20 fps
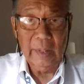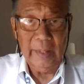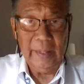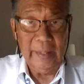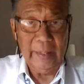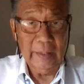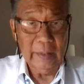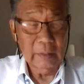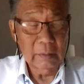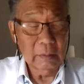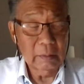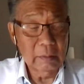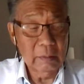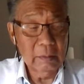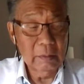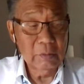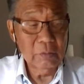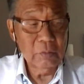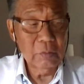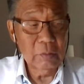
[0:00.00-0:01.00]
and
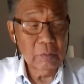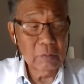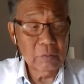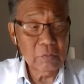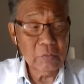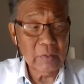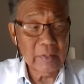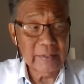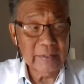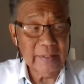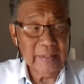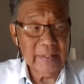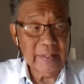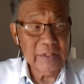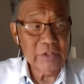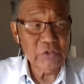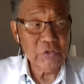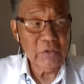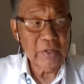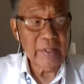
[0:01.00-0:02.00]
trying to
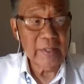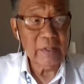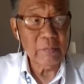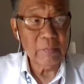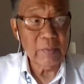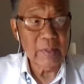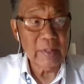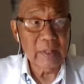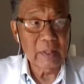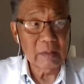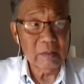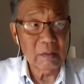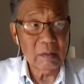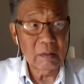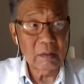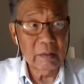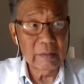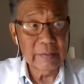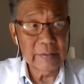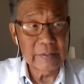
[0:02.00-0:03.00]
get your head around
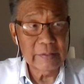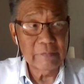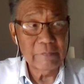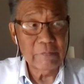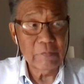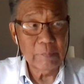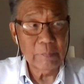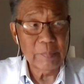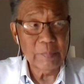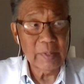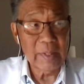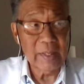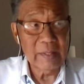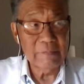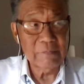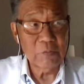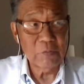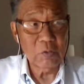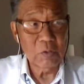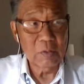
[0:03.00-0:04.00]
all the different
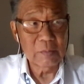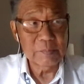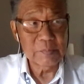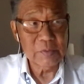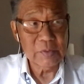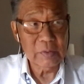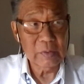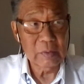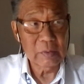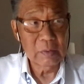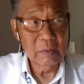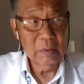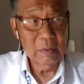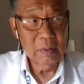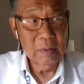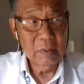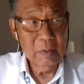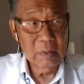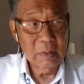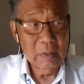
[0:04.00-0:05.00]
platforms and
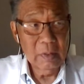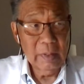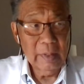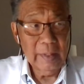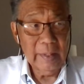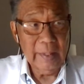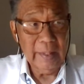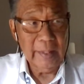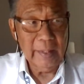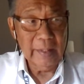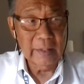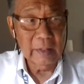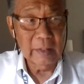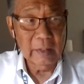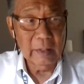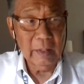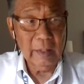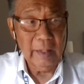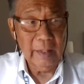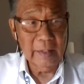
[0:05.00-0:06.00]
and
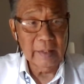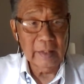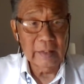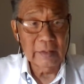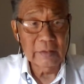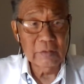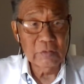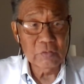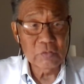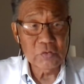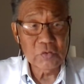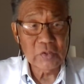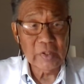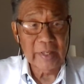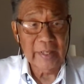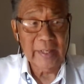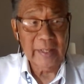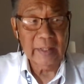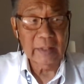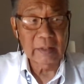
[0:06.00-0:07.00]
and
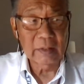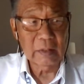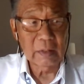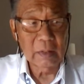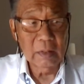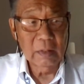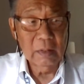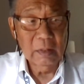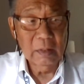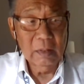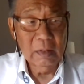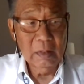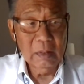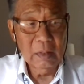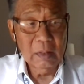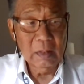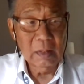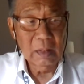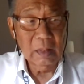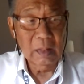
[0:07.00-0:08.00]
understand
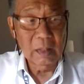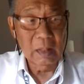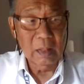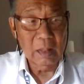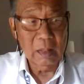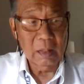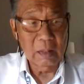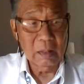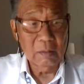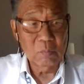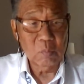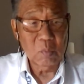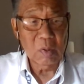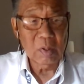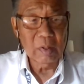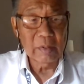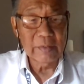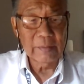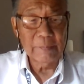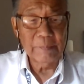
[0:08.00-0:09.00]
uh,
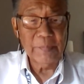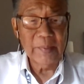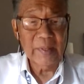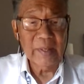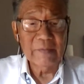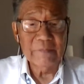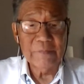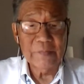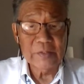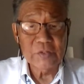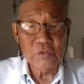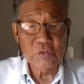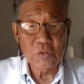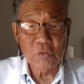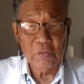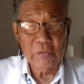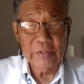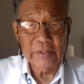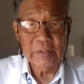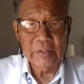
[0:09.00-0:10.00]
where the benefits are
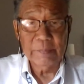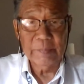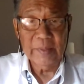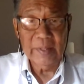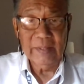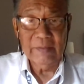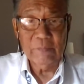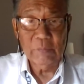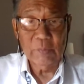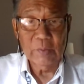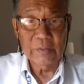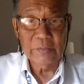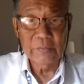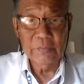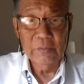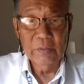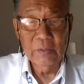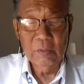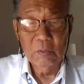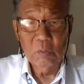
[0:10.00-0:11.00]
going to be with
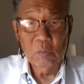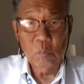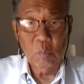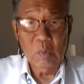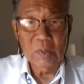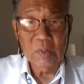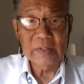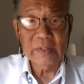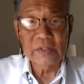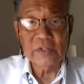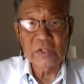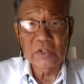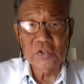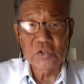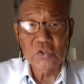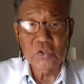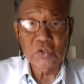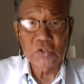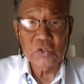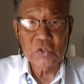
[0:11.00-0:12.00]
what
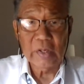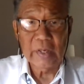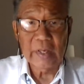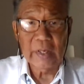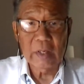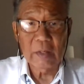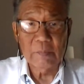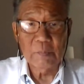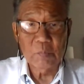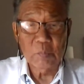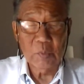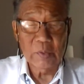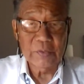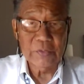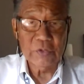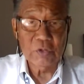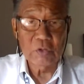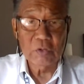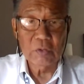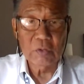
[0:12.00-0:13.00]
decisions you help with
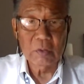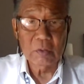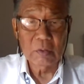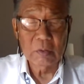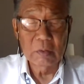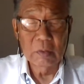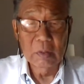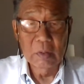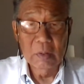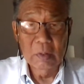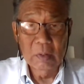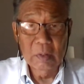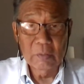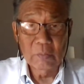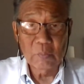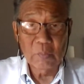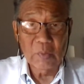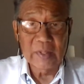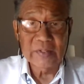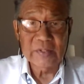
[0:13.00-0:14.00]
your
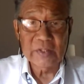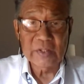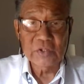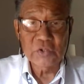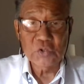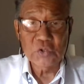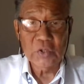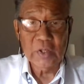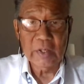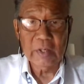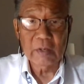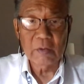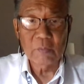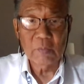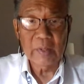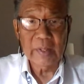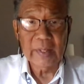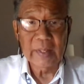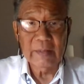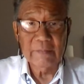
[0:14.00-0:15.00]
race engineer or
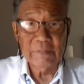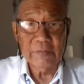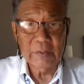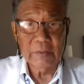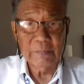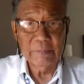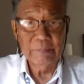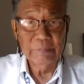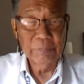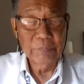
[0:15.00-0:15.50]
what have you.